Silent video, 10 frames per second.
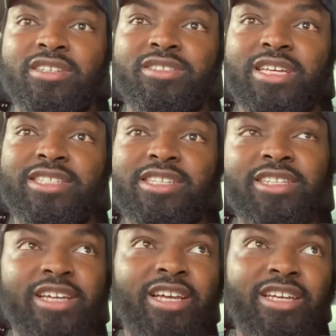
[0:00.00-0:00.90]
they see
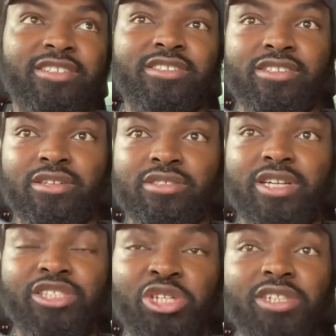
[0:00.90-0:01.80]
the,
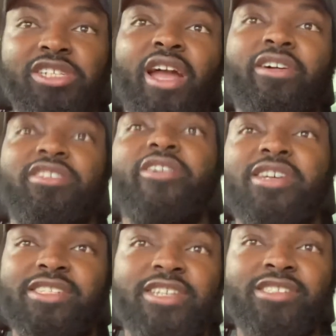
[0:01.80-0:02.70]
they judge the
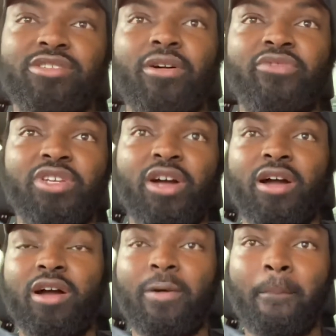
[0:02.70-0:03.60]
characteristics of
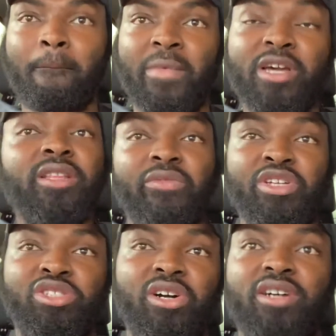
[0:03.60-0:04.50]
the
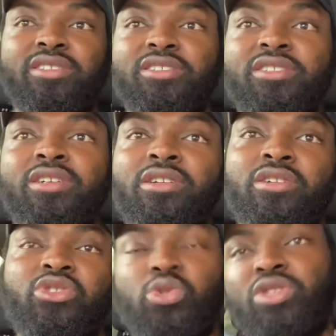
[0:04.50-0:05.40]
individuals
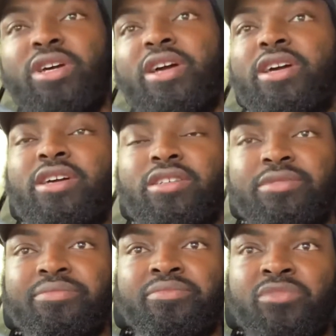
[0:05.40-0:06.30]
to the
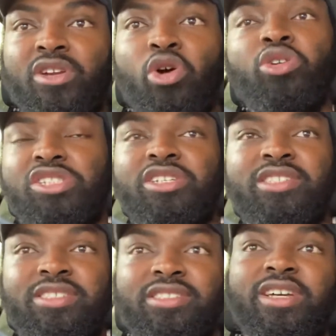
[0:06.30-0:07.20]
coaches
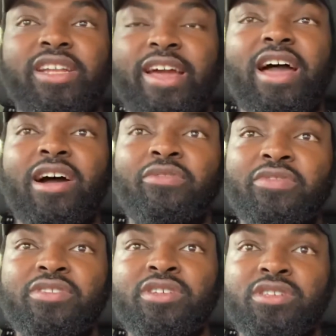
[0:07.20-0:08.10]
that they have
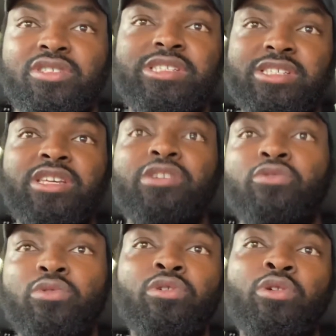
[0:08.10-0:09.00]
to see
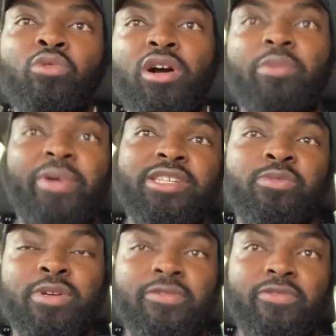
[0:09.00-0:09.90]
who will work best
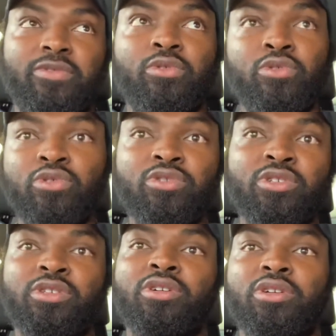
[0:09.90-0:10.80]
with who
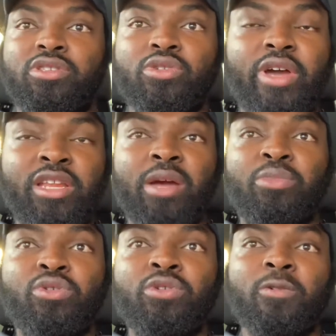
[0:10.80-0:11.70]
to
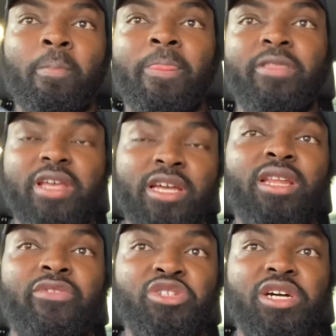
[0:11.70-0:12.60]
enable the
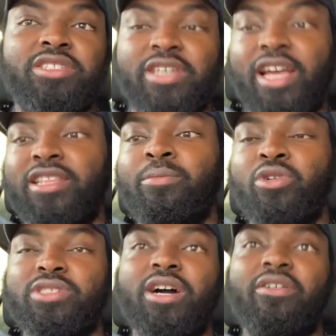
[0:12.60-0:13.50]
individual to get the
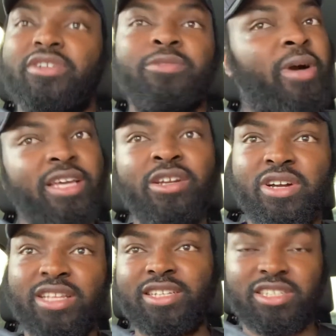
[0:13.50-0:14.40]
most out of it. But
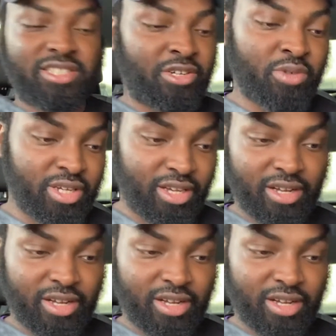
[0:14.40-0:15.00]
anyway, that's just a quick